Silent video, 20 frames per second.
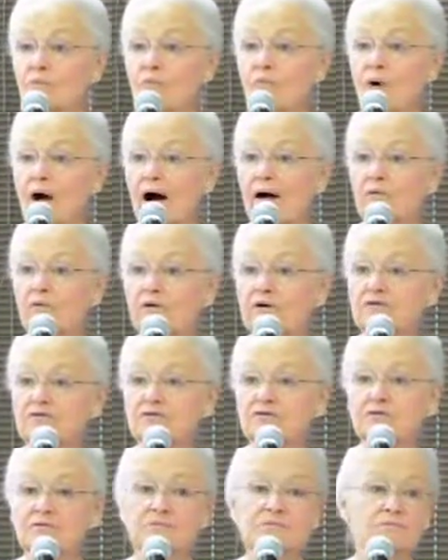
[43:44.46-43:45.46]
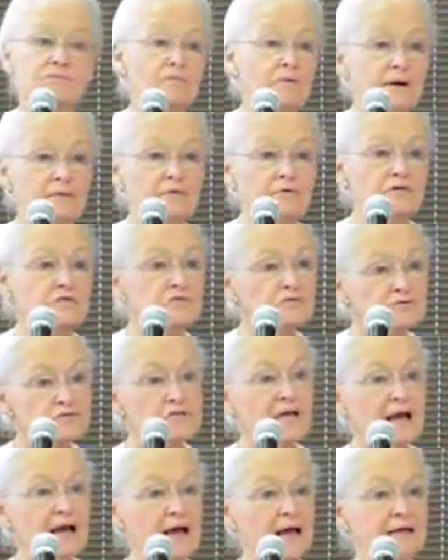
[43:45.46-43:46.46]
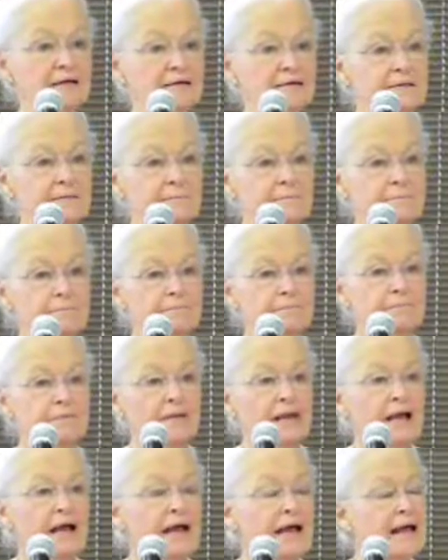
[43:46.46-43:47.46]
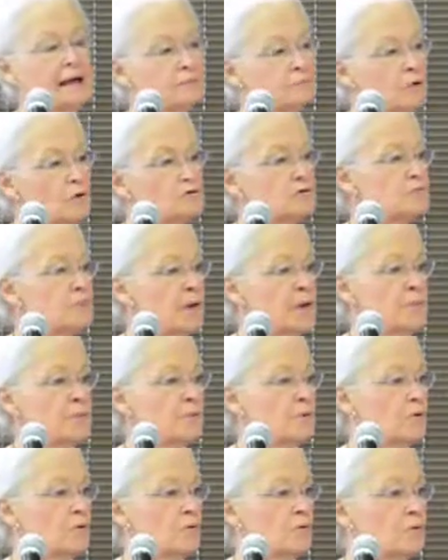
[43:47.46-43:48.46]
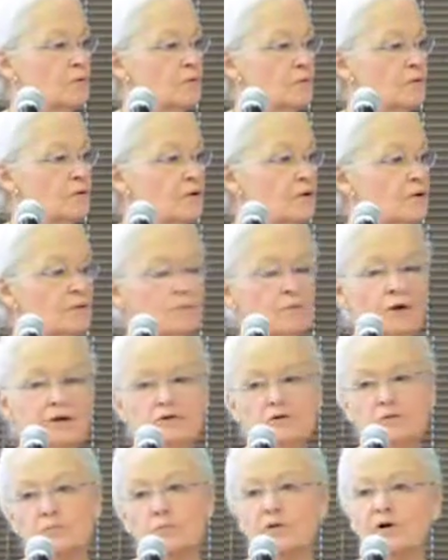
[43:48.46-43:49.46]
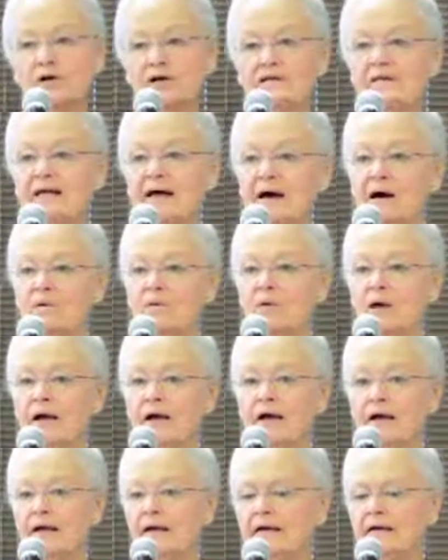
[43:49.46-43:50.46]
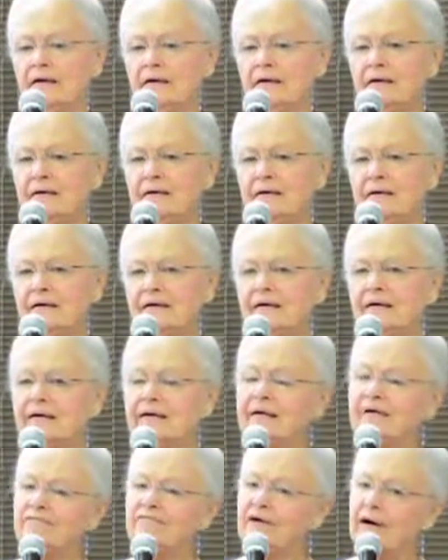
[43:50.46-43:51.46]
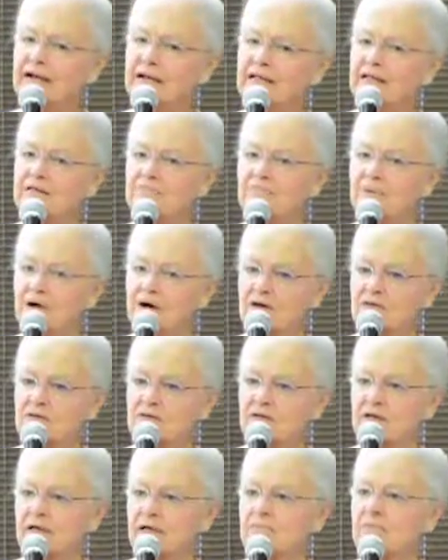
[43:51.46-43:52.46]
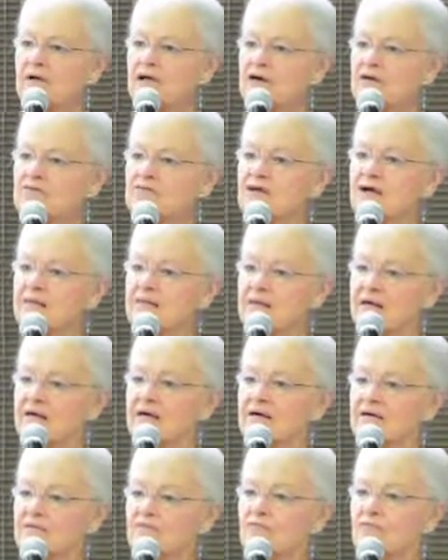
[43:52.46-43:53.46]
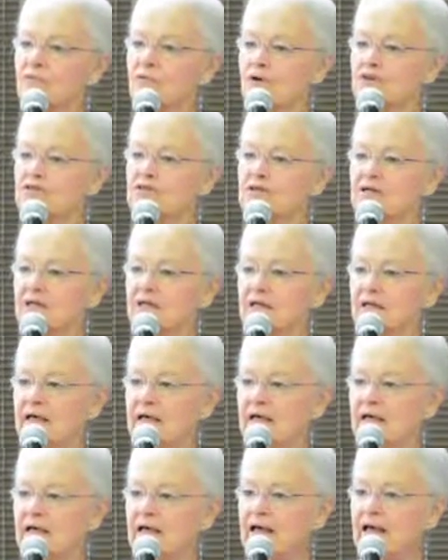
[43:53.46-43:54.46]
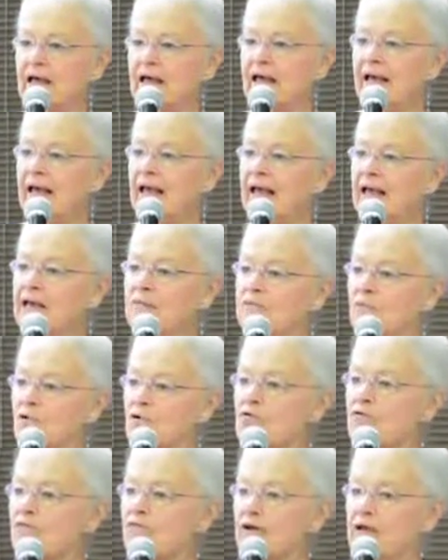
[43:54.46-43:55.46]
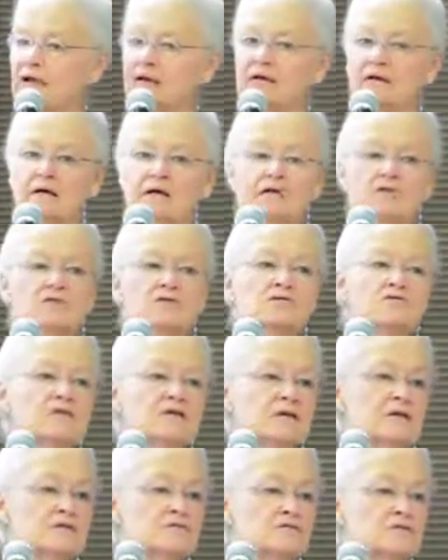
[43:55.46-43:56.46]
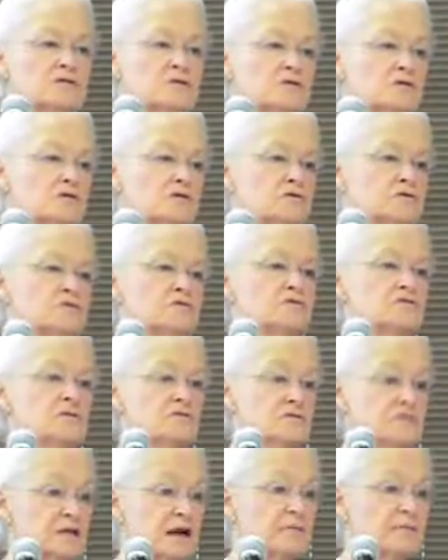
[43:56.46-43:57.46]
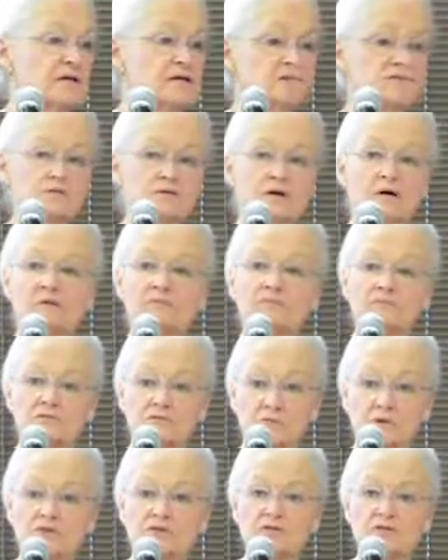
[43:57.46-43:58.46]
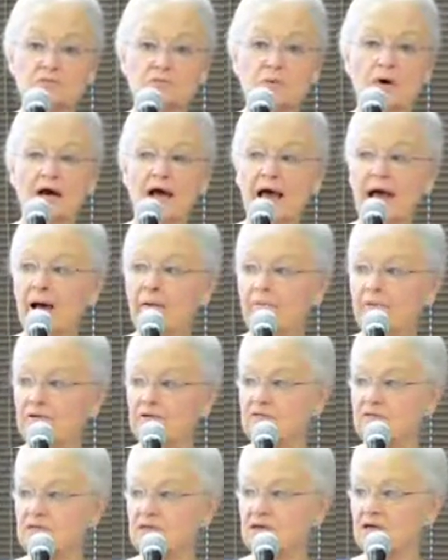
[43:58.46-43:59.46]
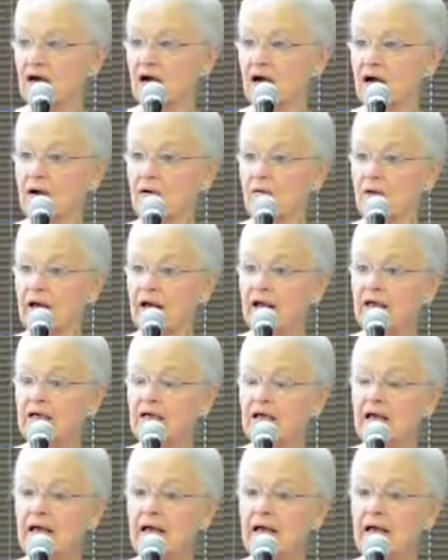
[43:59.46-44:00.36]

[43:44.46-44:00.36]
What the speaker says: why wouldn't you stay? And most people, when you put it that way, find it puzzling, because I think, unfortunately, in moving and using institutions as stepping stones, which is what happens in higher ed,